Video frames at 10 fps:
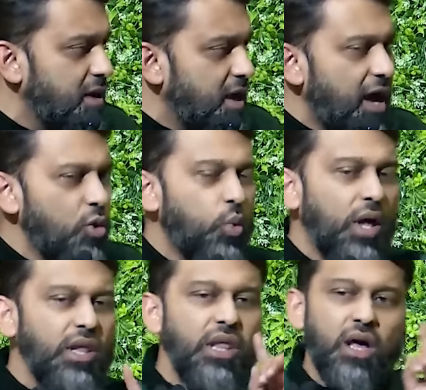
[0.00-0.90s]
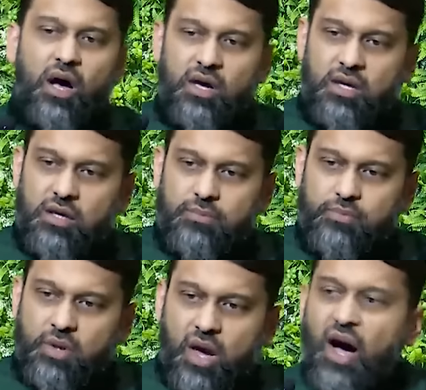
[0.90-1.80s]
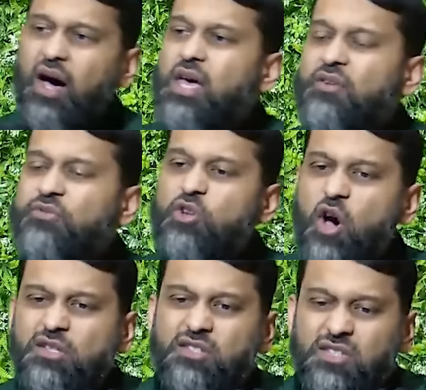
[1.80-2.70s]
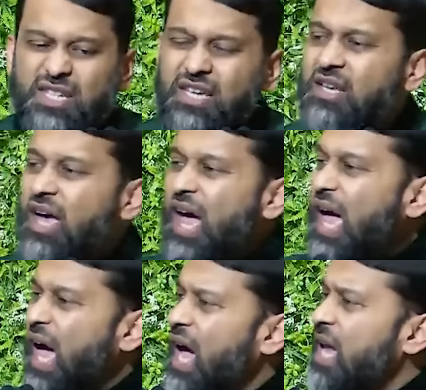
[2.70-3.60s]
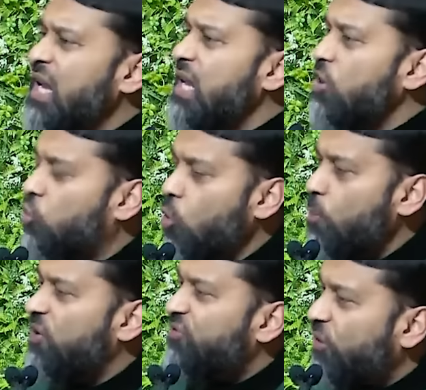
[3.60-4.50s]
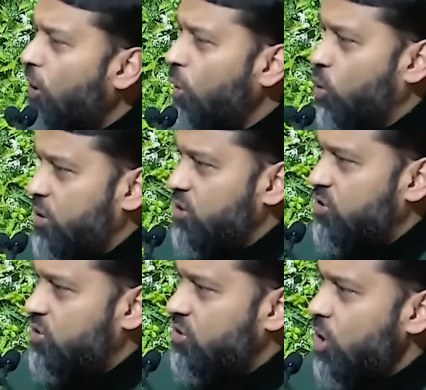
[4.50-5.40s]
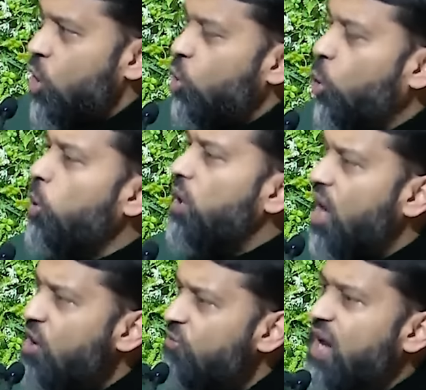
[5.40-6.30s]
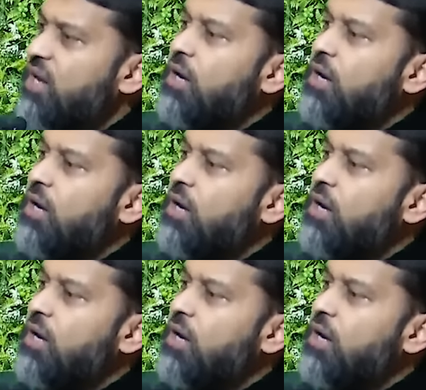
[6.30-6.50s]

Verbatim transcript: And wallahi, I have not seen any group of followers who love and